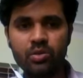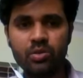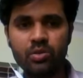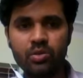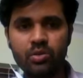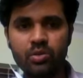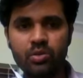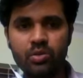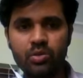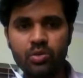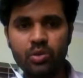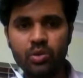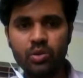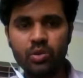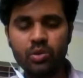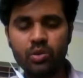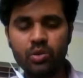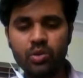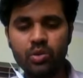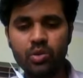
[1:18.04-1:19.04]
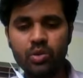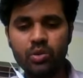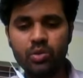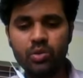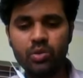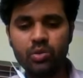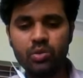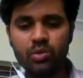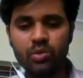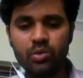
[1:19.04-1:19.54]

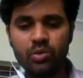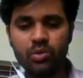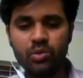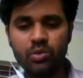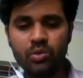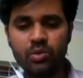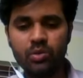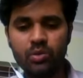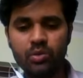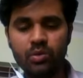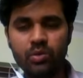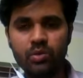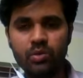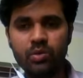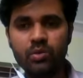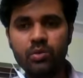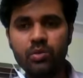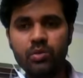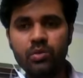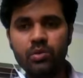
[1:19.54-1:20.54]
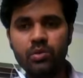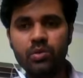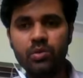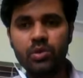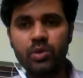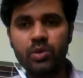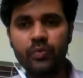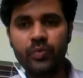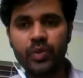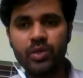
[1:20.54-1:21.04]
So
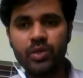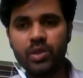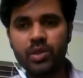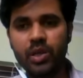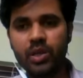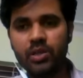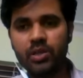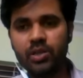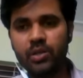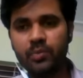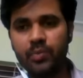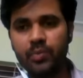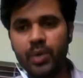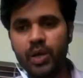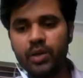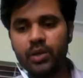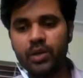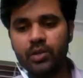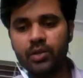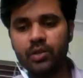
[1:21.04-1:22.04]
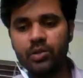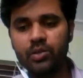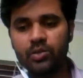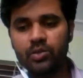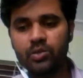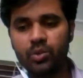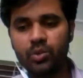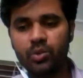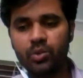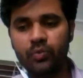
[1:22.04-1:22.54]
the fixed action pattern.
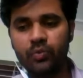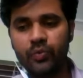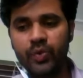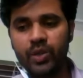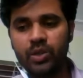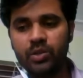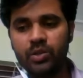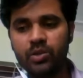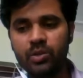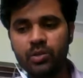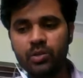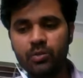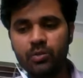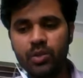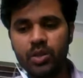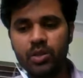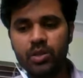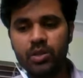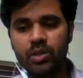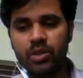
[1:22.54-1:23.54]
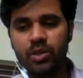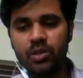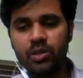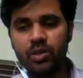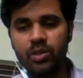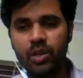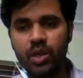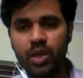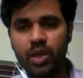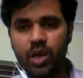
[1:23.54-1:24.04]
So fixed means
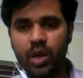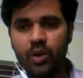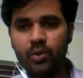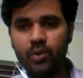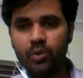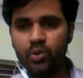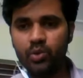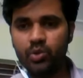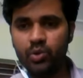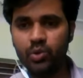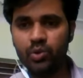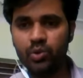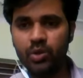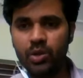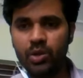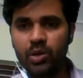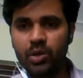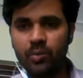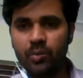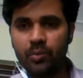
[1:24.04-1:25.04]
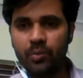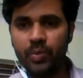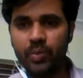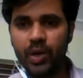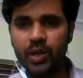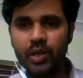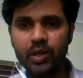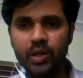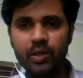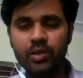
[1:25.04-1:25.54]
they have to show the
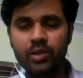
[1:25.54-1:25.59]
pattern.